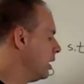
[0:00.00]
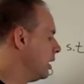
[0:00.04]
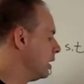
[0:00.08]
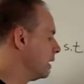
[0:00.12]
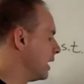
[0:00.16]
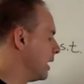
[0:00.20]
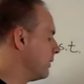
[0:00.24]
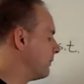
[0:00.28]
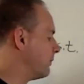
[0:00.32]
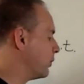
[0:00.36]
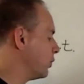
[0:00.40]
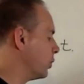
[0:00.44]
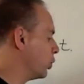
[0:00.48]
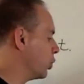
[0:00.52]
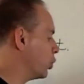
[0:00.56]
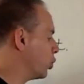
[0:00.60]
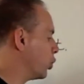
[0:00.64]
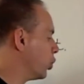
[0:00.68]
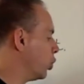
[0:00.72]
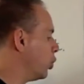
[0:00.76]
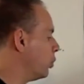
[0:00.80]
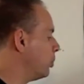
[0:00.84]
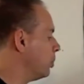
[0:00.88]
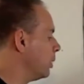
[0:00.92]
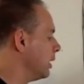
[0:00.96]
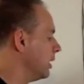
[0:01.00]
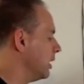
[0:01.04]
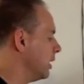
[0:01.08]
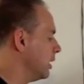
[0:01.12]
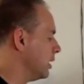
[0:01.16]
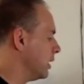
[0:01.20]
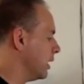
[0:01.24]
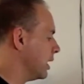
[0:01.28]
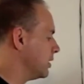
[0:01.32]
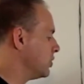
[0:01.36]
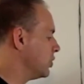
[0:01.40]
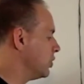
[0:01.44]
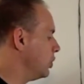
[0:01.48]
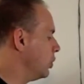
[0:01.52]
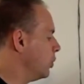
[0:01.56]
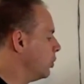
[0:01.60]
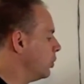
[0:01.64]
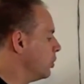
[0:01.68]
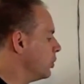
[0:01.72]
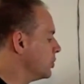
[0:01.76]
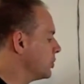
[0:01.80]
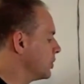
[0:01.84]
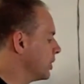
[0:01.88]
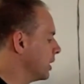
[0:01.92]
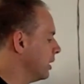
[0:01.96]
Okay, for the group, let's
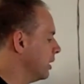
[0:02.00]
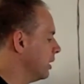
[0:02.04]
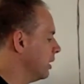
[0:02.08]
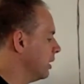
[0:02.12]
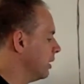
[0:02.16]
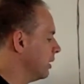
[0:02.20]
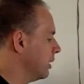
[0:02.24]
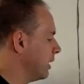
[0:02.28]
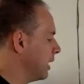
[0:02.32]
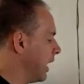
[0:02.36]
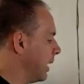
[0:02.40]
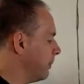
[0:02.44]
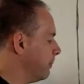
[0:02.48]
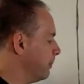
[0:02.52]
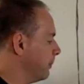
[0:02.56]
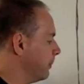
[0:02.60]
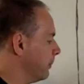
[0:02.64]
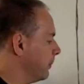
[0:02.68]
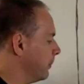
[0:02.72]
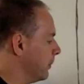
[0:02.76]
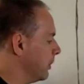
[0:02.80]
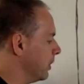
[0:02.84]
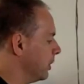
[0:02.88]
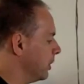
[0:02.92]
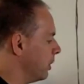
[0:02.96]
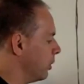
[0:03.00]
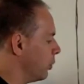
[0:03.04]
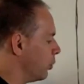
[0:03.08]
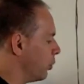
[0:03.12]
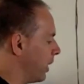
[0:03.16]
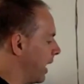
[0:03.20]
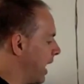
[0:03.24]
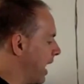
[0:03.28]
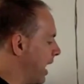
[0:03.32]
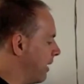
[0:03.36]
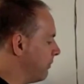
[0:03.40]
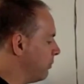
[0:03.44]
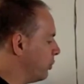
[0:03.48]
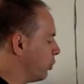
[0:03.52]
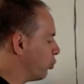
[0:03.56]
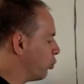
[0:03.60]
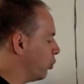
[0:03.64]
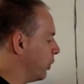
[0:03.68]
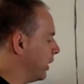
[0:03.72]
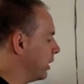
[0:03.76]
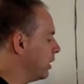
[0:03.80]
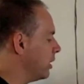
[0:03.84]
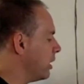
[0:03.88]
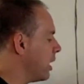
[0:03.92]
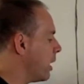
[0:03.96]
use, okay, we're going to have the
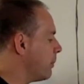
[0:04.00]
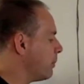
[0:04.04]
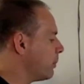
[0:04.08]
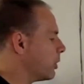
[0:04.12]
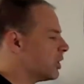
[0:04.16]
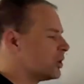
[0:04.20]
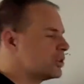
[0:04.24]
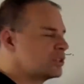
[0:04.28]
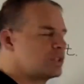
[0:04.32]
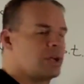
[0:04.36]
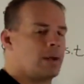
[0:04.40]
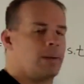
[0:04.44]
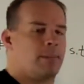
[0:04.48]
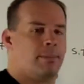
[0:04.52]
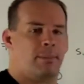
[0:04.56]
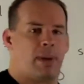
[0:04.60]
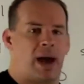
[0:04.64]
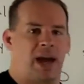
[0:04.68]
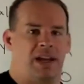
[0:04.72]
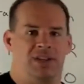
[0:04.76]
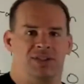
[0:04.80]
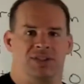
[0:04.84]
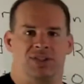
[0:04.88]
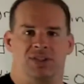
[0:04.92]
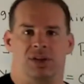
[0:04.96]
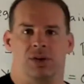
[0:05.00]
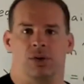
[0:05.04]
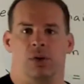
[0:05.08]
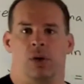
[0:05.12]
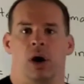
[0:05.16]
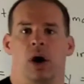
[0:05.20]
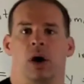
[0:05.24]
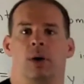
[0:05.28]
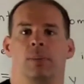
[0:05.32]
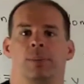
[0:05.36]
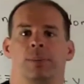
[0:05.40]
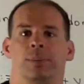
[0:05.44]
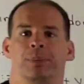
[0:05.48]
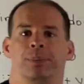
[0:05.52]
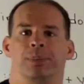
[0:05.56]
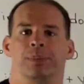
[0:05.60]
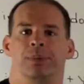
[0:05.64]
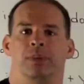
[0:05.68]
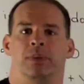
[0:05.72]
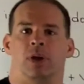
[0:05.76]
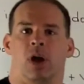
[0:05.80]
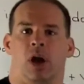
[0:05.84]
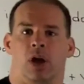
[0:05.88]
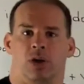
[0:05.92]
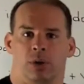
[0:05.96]
real numbers minus 0
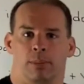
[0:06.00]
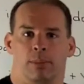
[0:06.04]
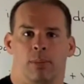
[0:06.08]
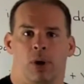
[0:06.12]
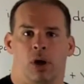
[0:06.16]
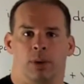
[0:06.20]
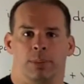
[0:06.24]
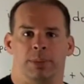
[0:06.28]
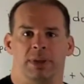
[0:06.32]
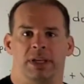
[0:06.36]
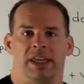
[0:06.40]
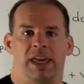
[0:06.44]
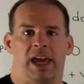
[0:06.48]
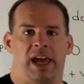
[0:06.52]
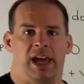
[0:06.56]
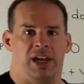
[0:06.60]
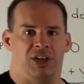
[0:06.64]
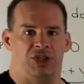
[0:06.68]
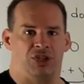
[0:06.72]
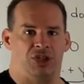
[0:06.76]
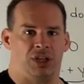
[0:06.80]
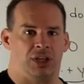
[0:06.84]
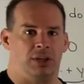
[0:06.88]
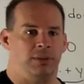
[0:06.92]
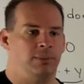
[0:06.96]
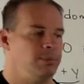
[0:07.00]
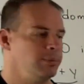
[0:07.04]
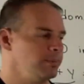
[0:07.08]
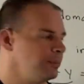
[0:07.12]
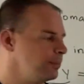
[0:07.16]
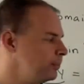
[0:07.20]
under multiplication.